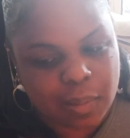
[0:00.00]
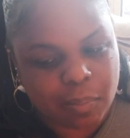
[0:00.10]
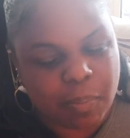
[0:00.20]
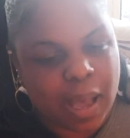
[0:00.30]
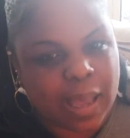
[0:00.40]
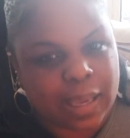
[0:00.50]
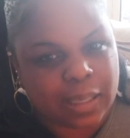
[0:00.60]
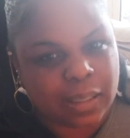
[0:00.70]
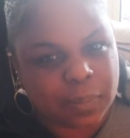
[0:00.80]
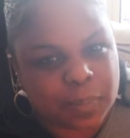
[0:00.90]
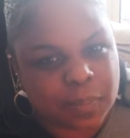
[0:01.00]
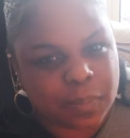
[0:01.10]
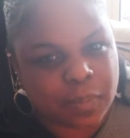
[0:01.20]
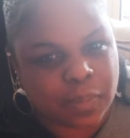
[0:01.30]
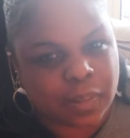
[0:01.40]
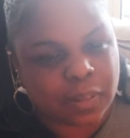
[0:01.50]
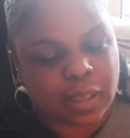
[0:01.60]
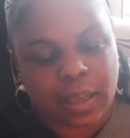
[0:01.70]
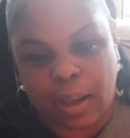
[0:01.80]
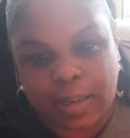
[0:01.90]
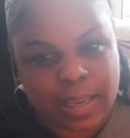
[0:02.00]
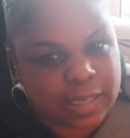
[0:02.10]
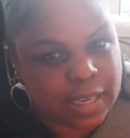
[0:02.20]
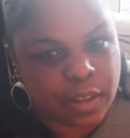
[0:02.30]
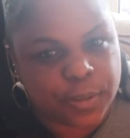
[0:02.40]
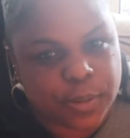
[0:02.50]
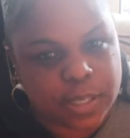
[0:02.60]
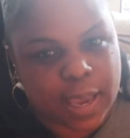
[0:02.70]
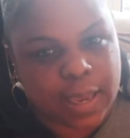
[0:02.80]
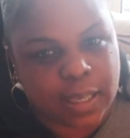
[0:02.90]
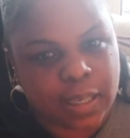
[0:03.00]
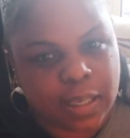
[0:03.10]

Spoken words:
by on any other day,